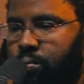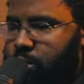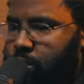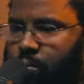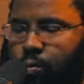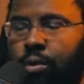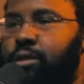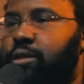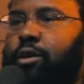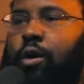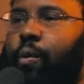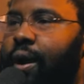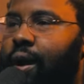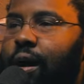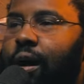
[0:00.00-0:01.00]
what's
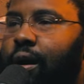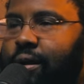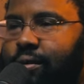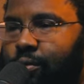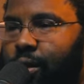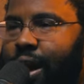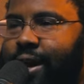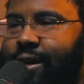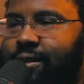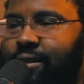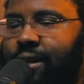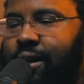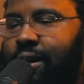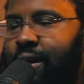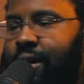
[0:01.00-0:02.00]
going on?" Right?
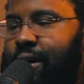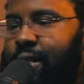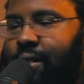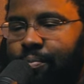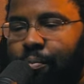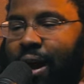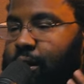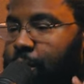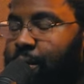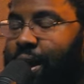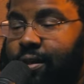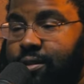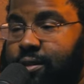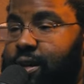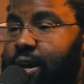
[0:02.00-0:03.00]
Michael
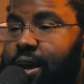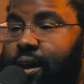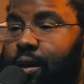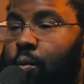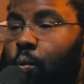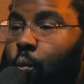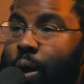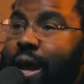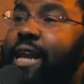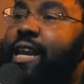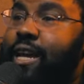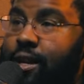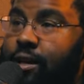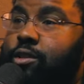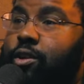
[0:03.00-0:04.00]
Brown's like, "We
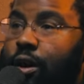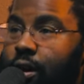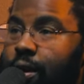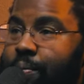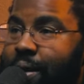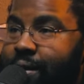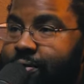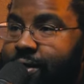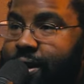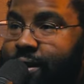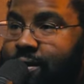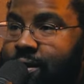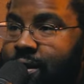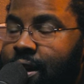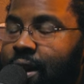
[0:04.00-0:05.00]
need to talk about
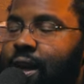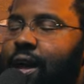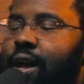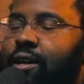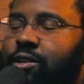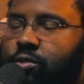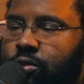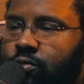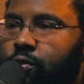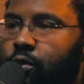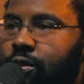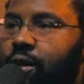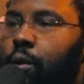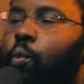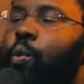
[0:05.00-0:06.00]
this," and George
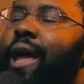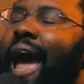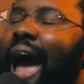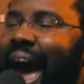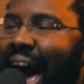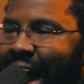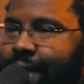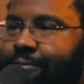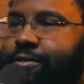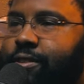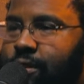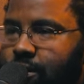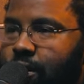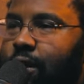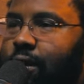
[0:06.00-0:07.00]
Floyd's like, "We have
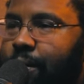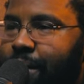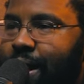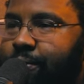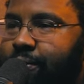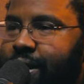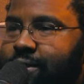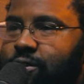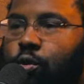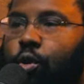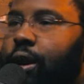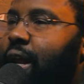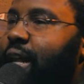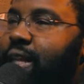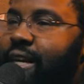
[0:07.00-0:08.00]
to talk about this,"
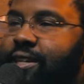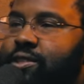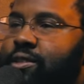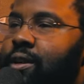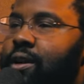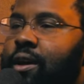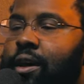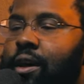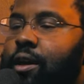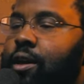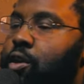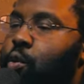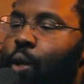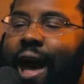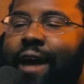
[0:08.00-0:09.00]
or at least
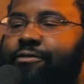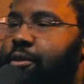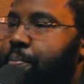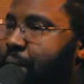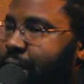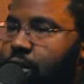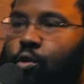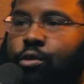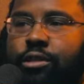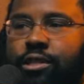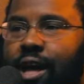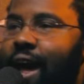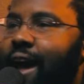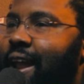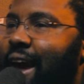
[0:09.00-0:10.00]
you have to pick your
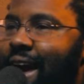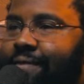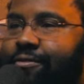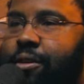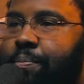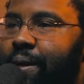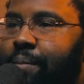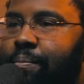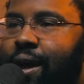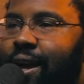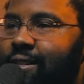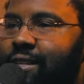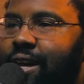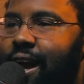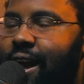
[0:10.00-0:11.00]
side, I have to pick
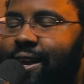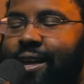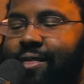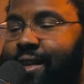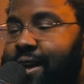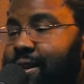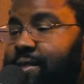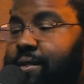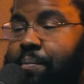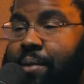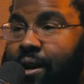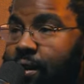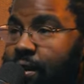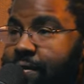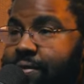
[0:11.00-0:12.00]
my side. Mm. And then in the
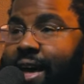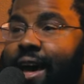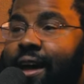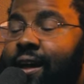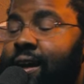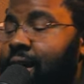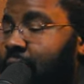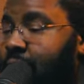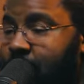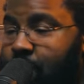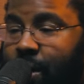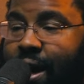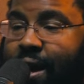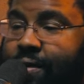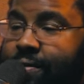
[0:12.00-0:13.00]
middle of that,
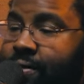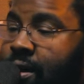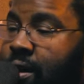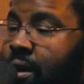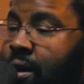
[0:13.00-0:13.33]
you have